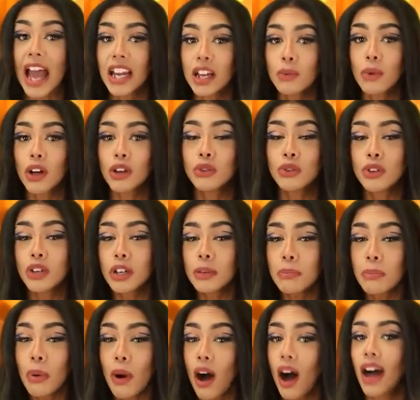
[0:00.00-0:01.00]
anyone who
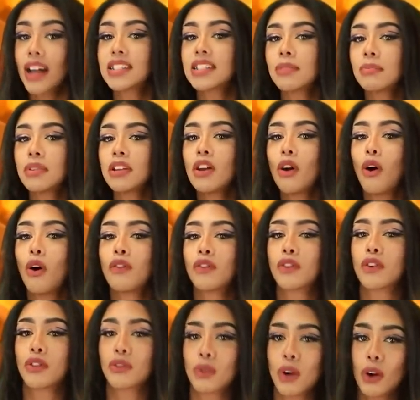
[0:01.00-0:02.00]
could possibly
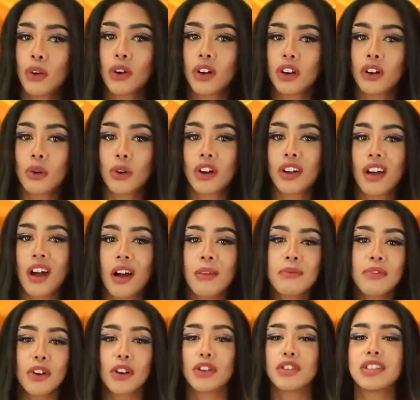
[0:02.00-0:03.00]
overthrow her or
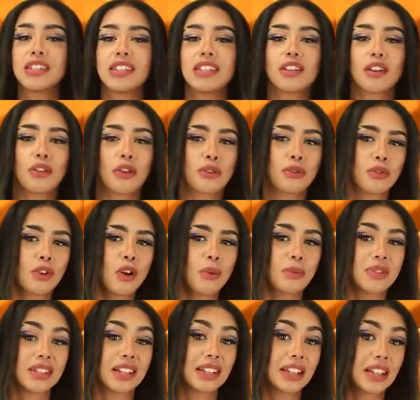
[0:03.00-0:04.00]
come for her seat on the throne was